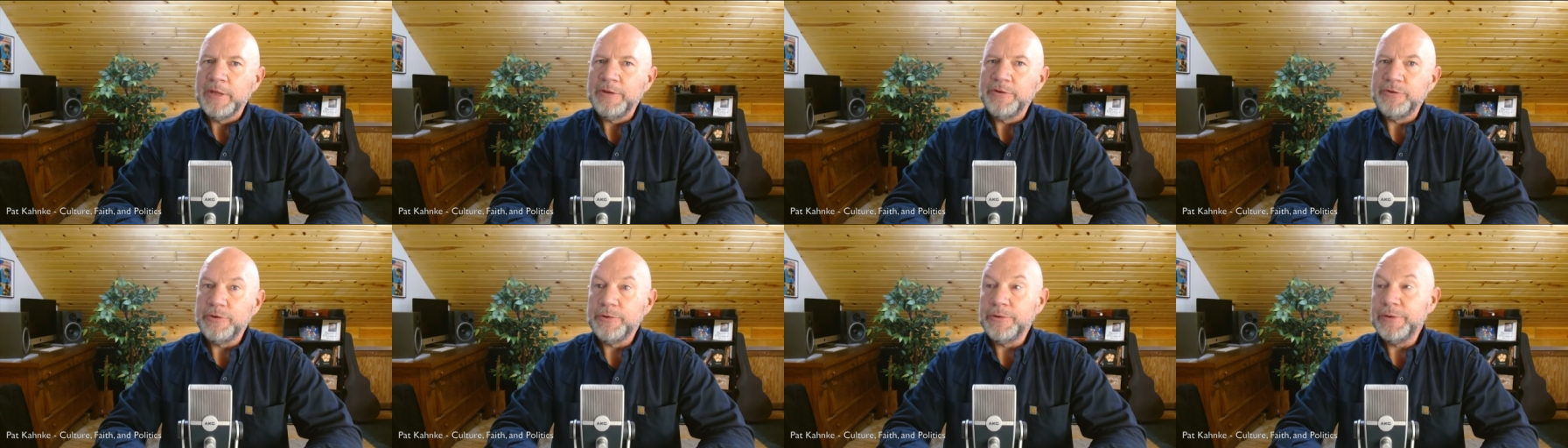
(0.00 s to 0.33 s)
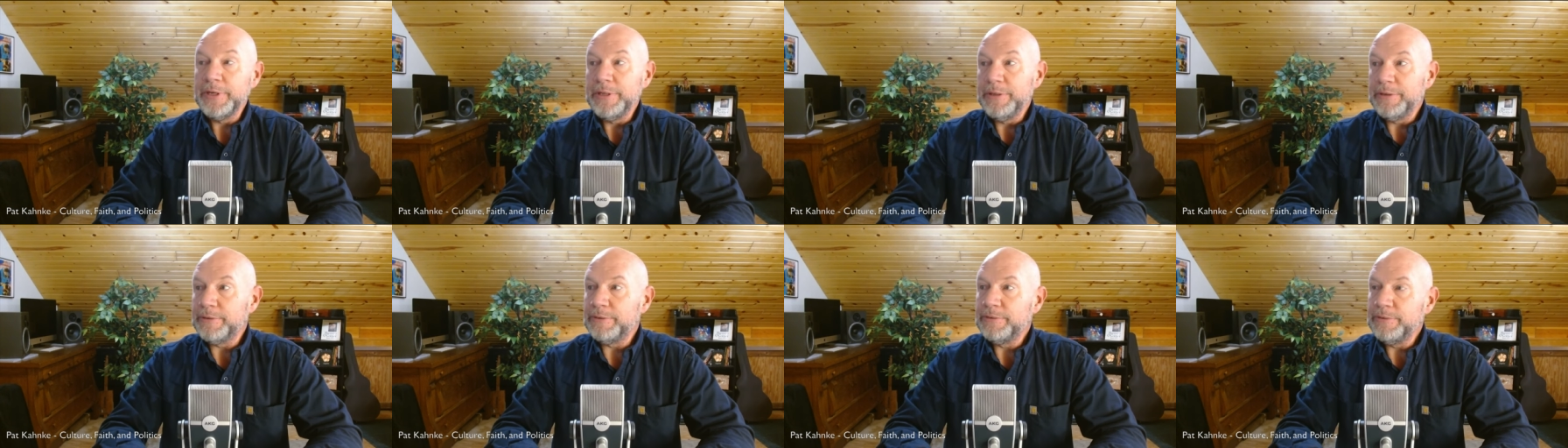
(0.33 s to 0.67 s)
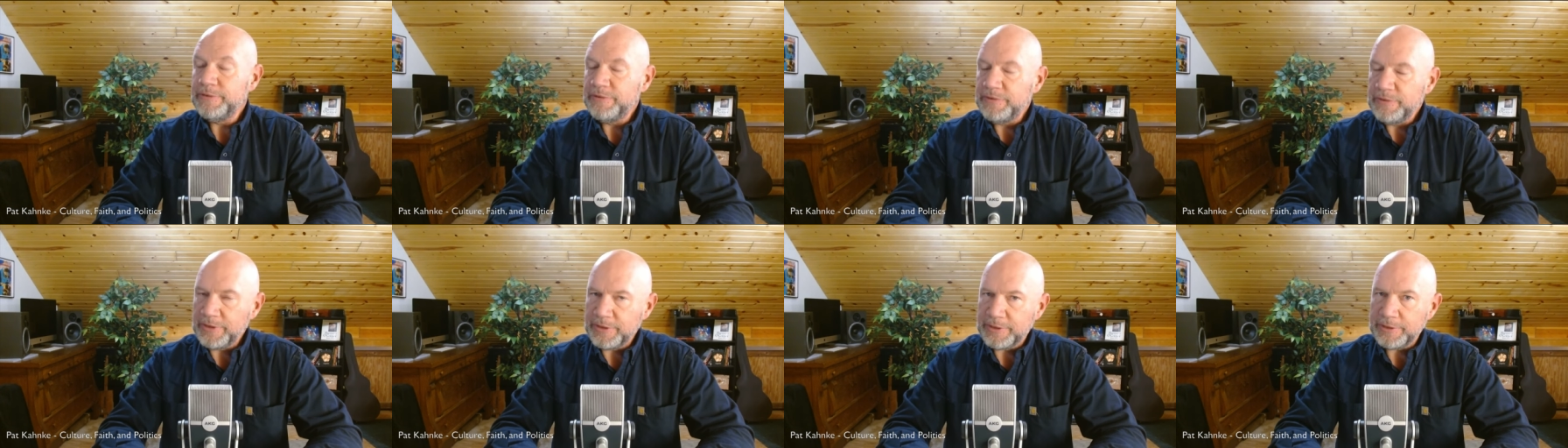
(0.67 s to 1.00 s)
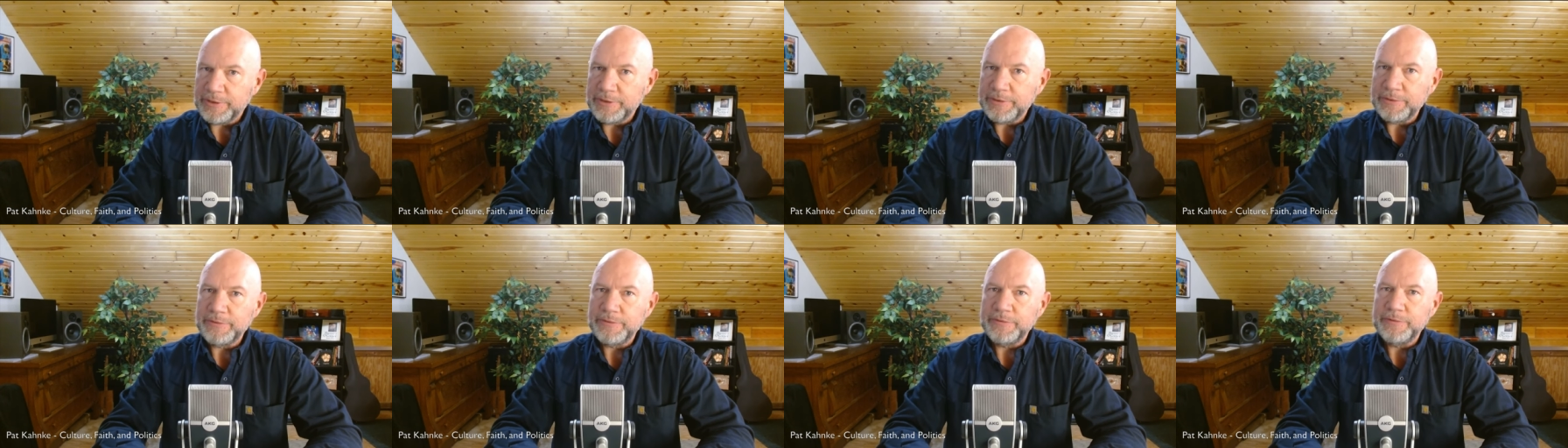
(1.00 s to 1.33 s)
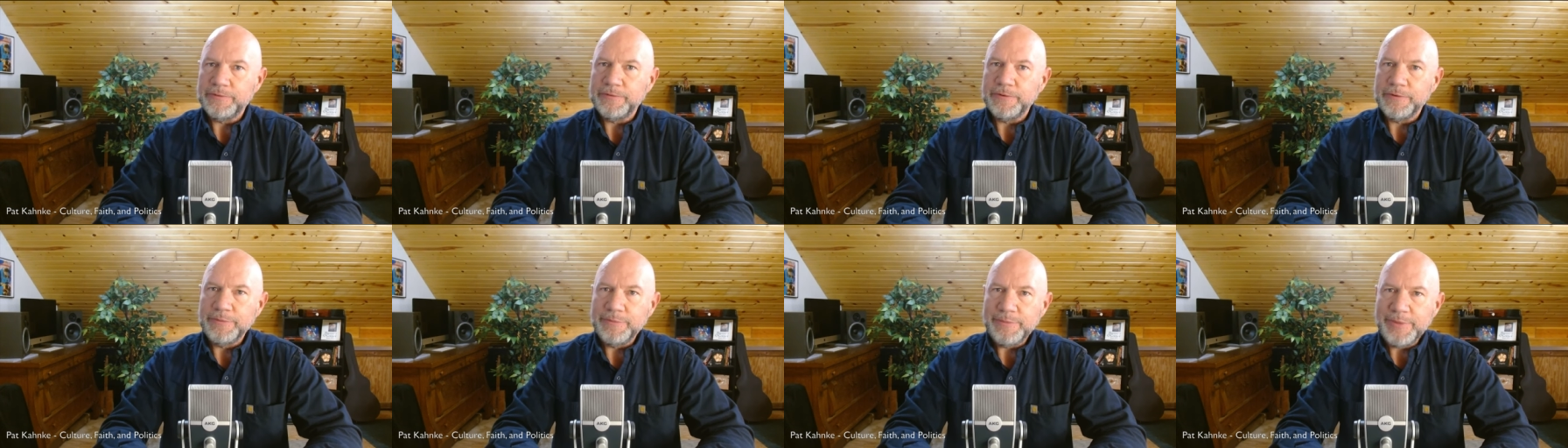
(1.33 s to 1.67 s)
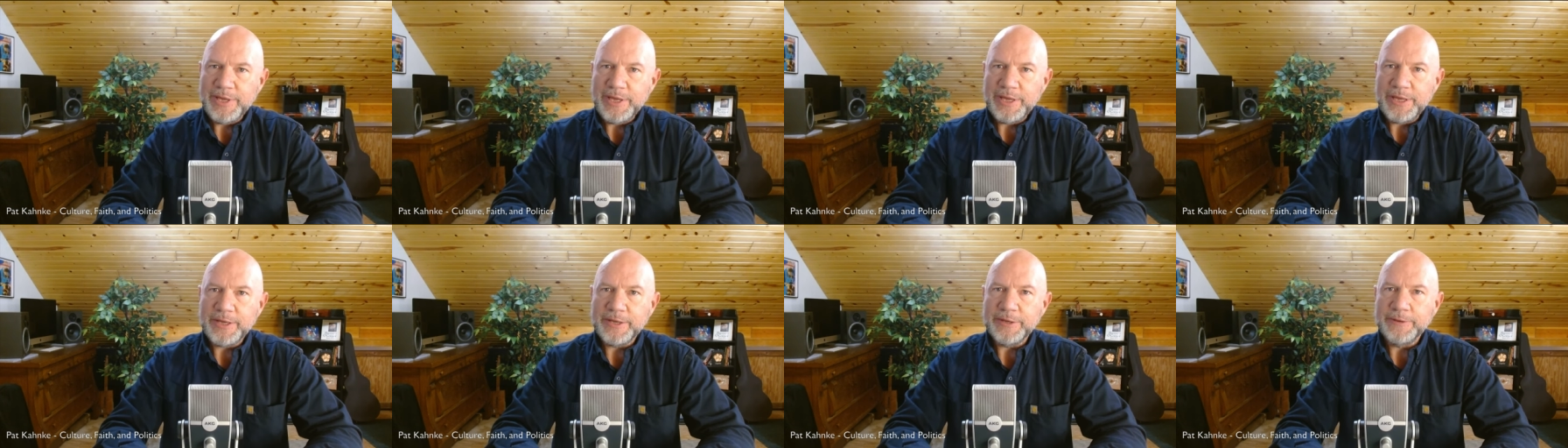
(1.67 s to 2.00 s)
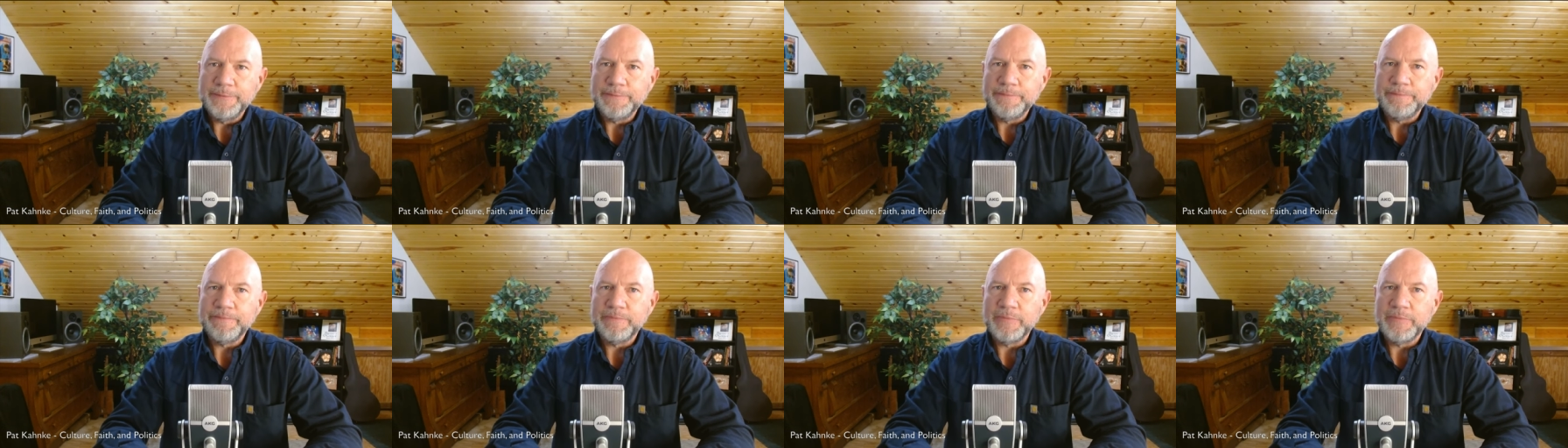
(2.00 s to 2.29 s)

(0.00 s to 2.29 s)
During those years, for me,